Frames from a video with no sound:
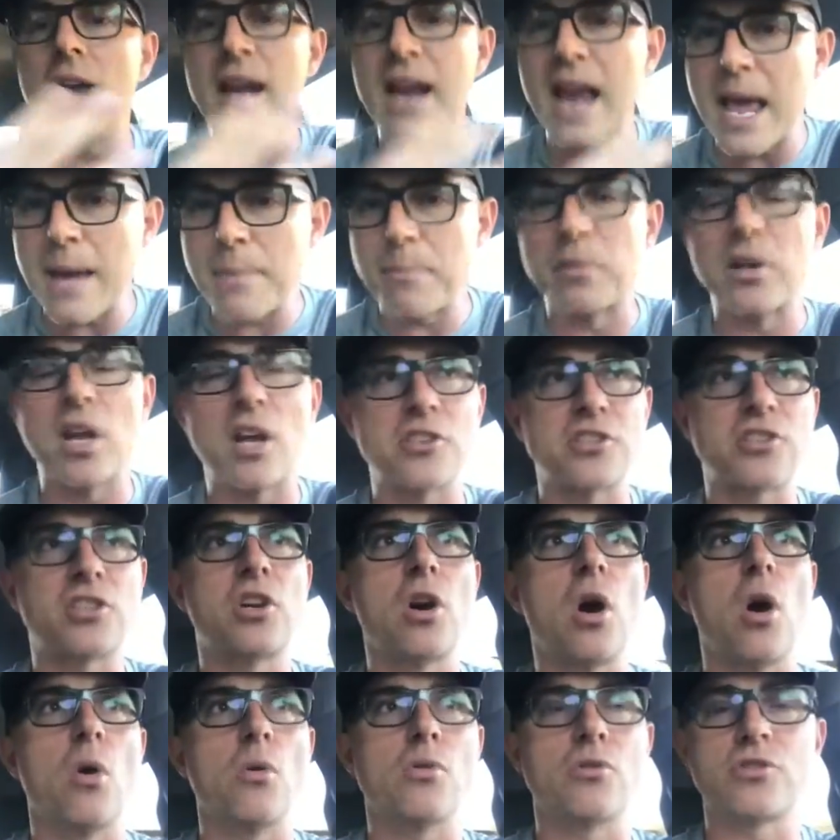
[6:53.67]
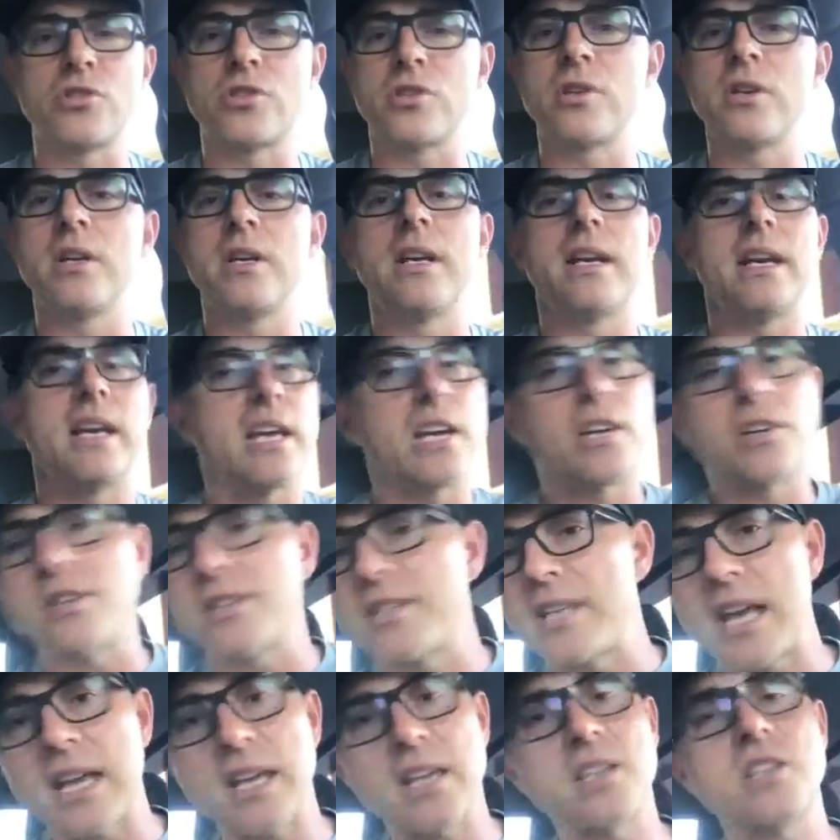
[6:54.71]
uh an A plus coach. It
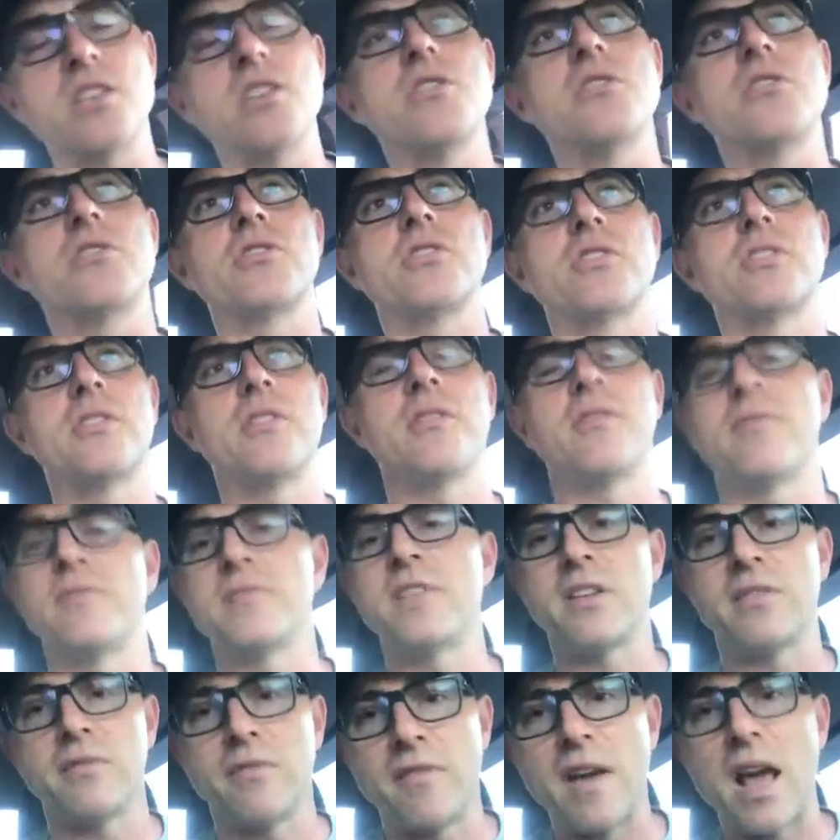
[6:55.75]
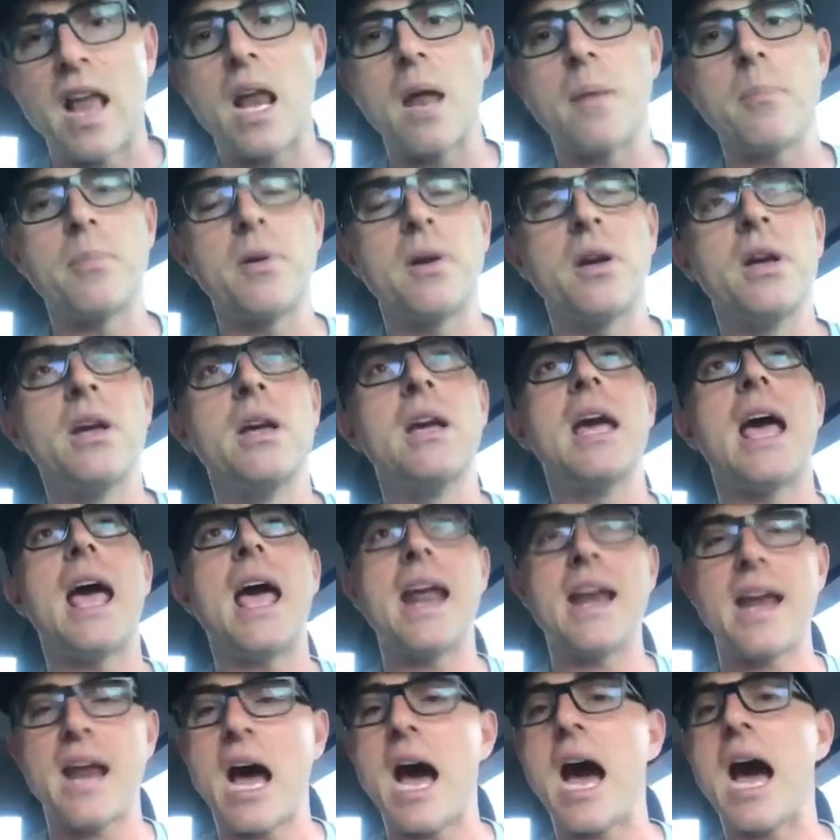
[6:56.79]
could take years to develop
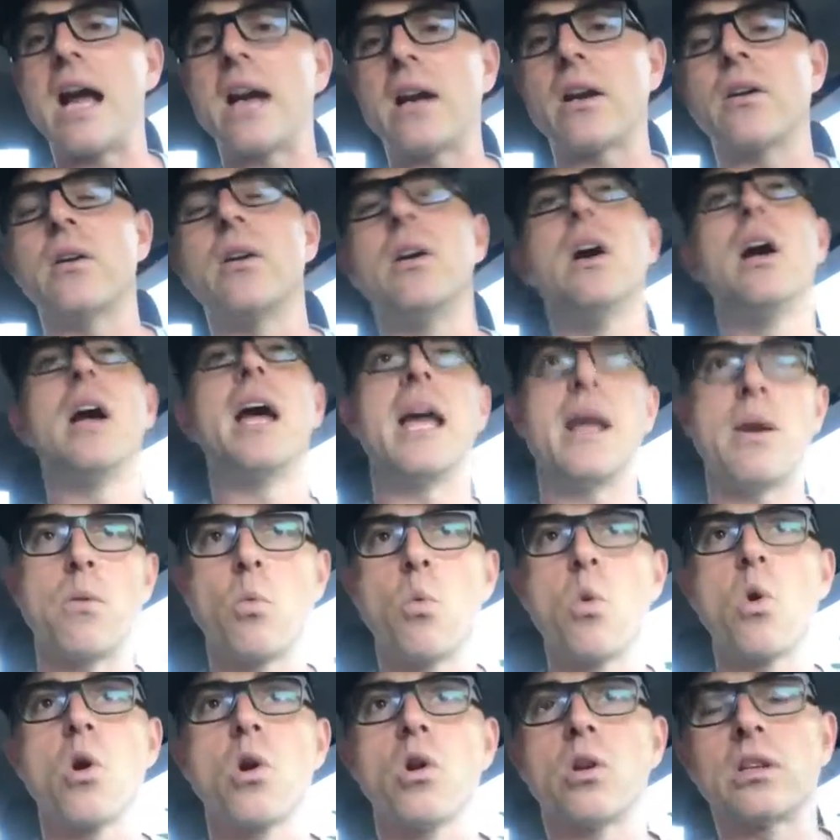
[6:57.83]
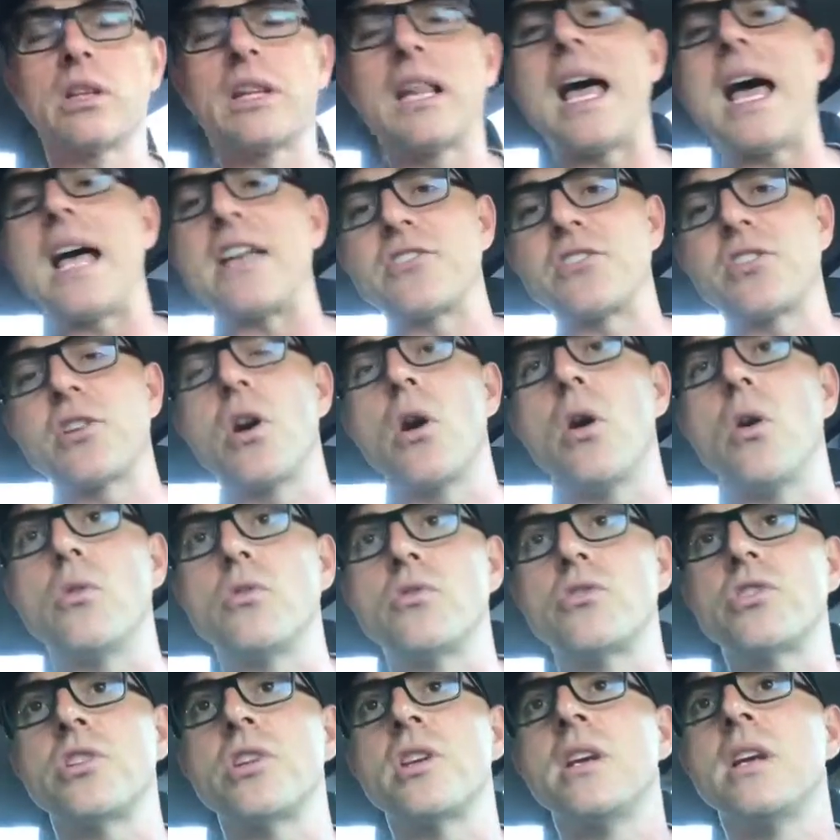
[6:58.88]
and hire a world class
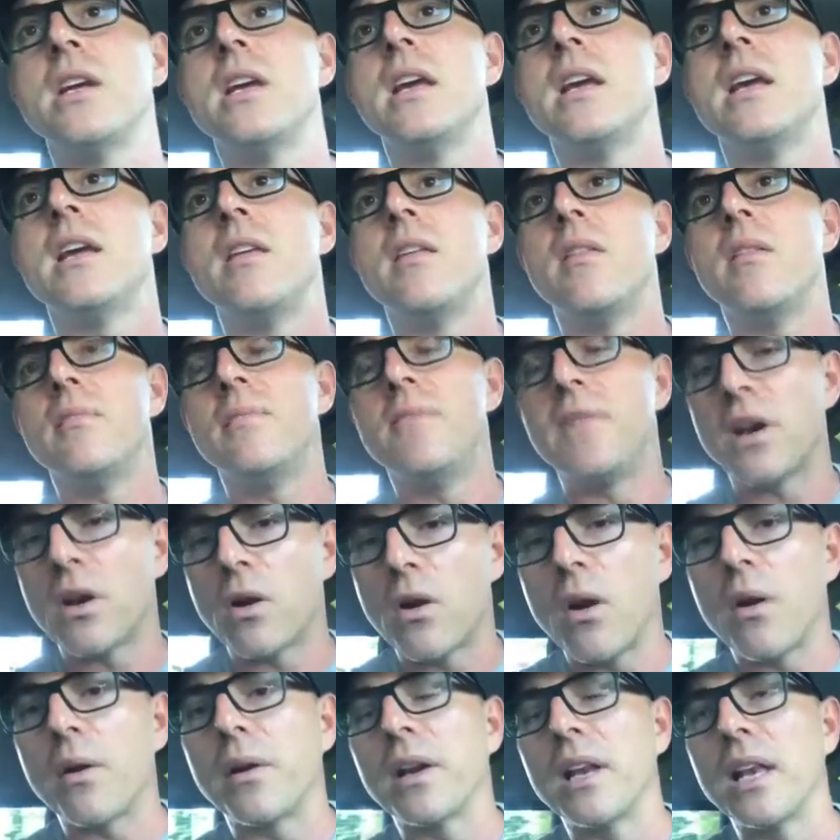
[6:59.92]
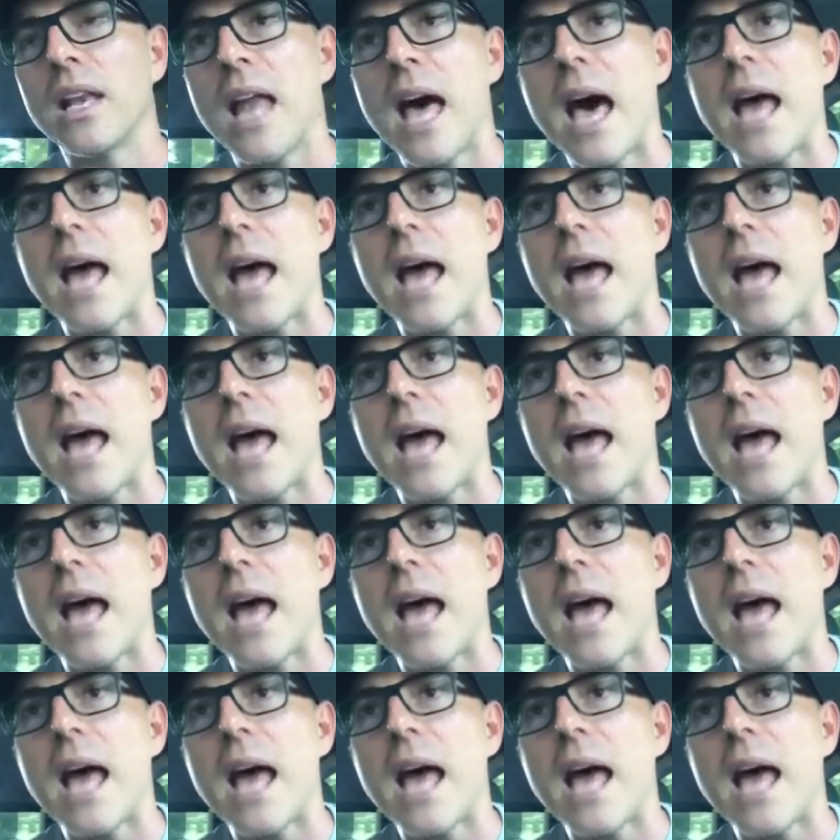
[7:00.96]
coach. There are a